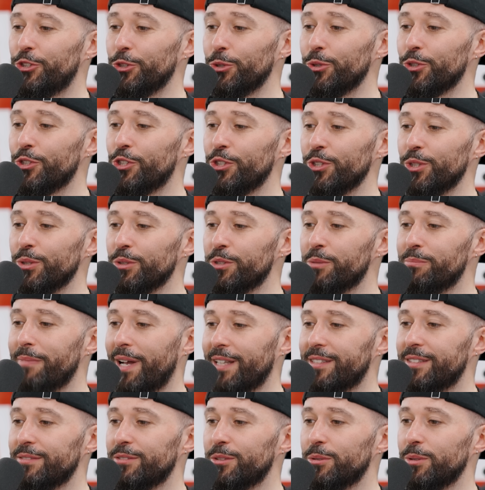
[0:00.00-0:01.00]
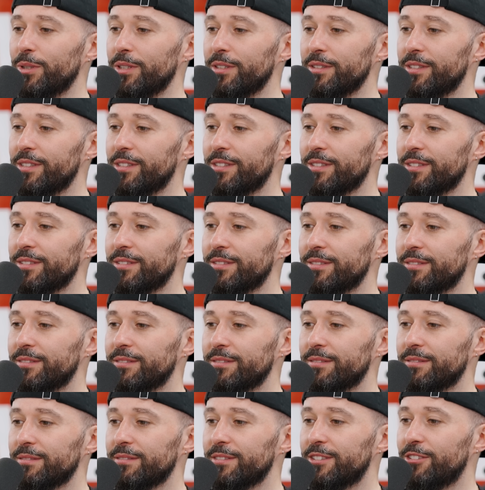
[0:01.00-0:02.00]
Short shorts, so massive quads,
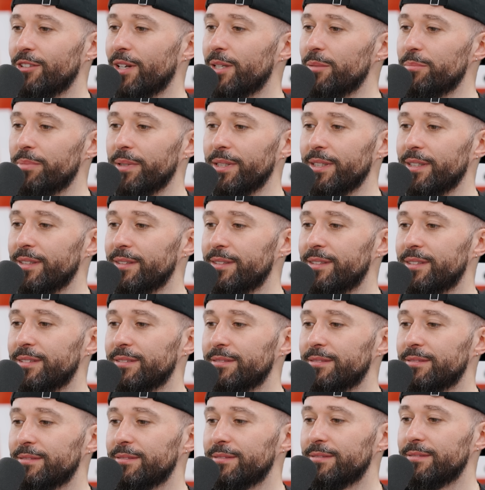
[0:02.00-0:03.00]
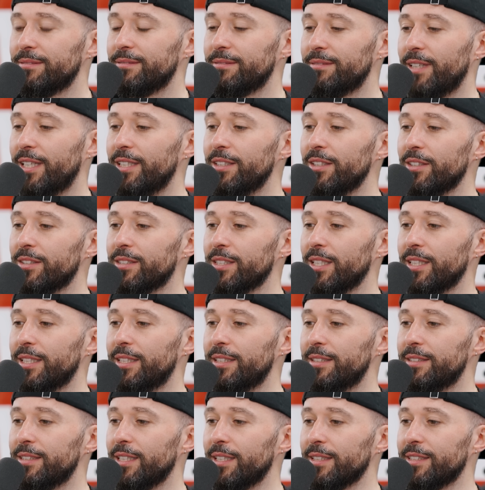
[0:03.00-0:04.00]
great beard. He looks like
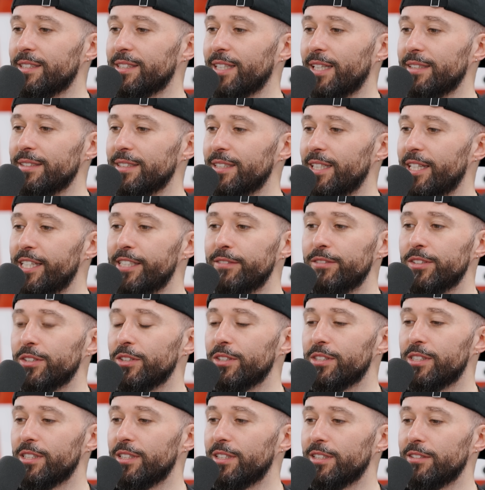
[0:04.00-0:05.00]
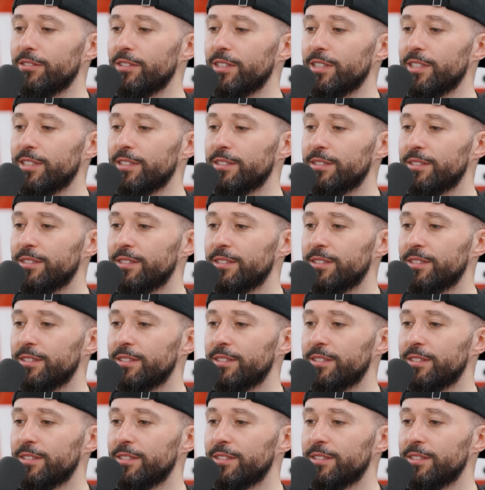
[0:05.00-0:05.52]
he's like Scandinavian or something rather.